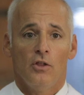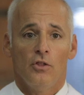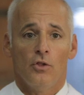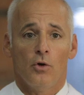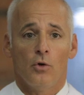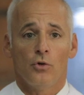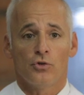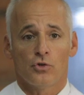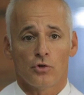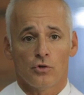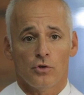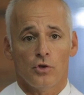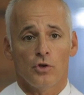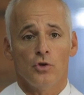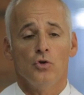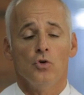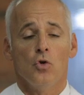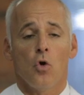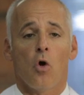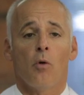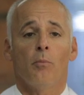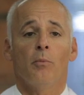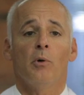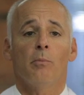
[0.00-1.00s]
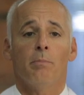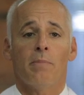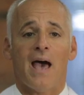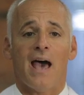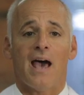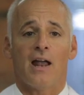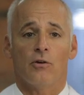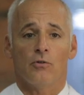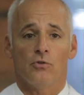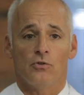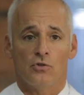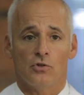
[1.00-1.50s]
Those are the normal
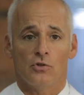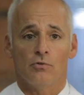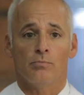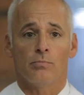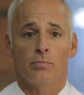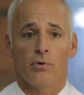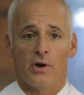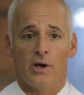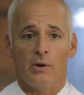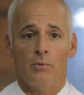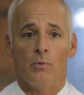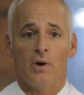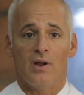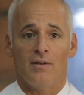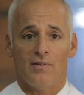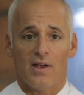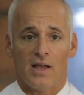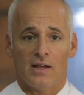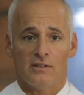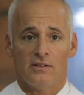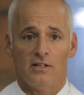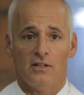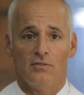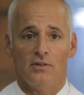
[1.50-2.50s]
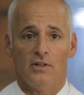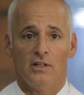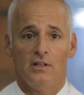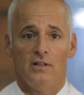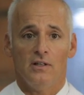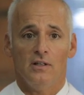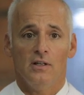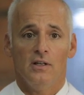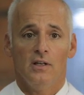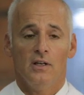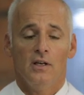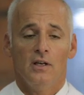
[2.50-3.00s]
patterns of brainwave activity.
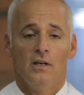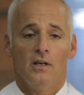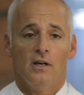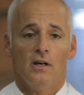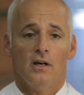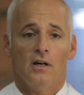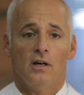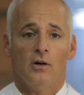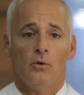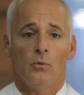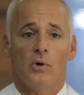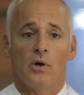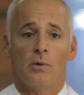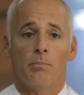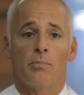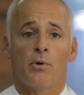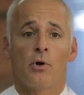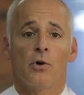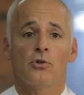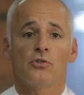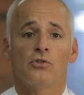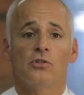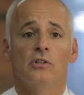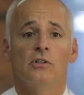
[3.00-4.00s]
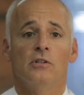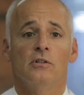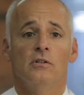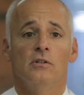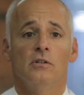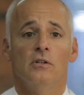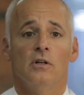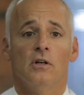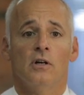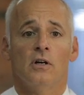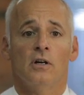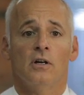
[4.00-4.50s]
Uh, when a
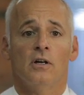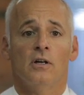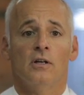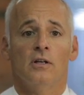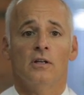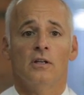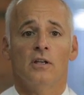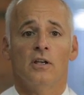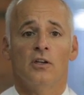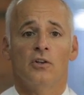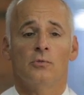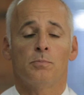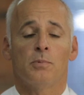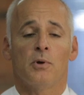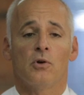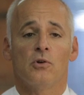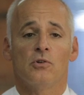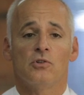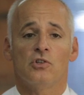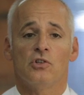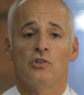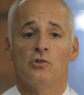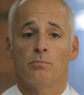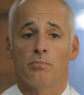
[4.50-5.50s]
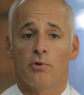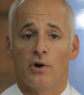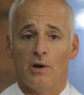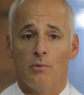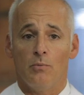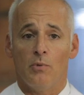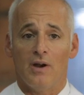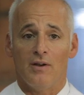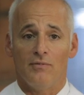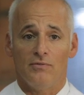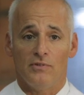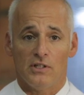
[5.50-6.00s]
person uh, experiences
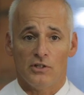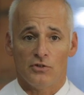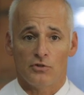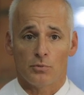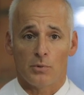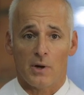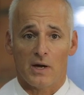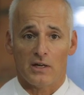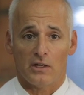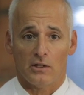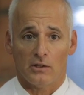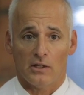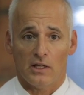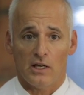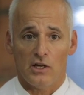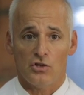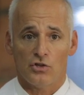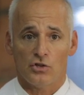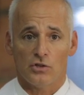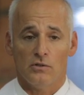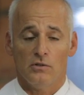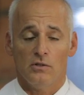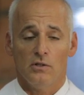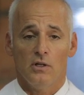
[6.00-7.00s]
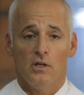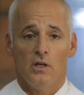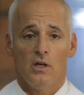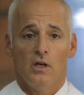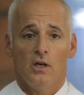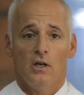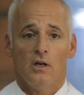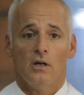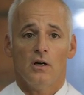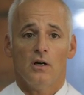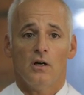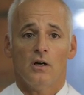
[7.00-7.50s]
brainwave dysregulation,
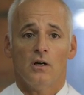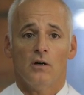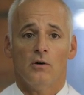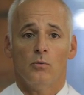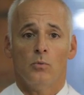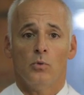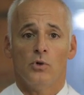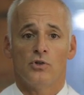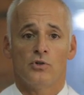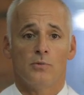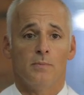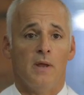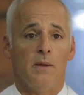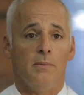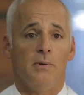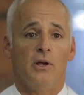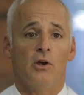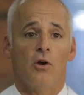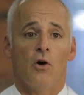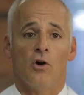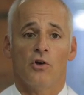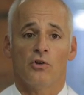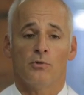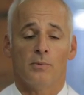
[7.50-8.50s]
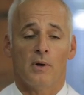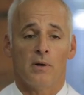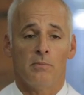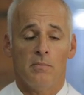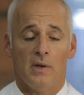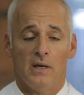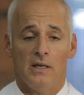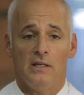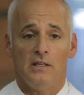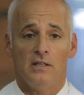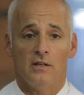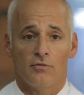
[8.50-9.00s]
uh, which may be caused by
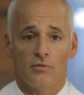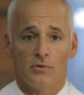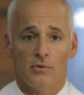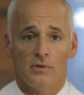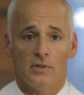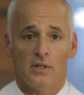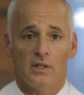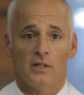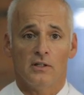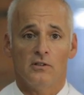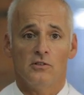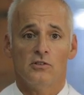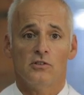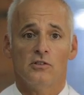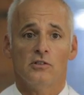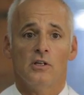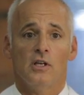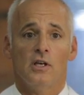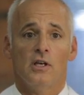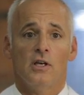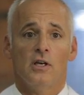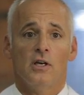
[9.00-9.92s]
many different things,